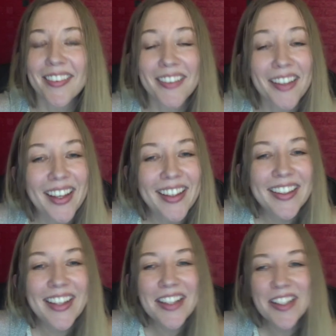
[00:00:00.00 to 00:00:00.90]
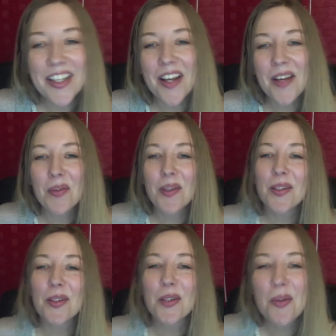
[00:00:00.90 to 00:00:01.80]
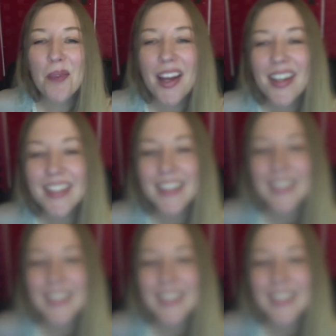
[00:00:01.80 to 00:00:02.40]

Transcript: Okay, the next card I'm going to talk about is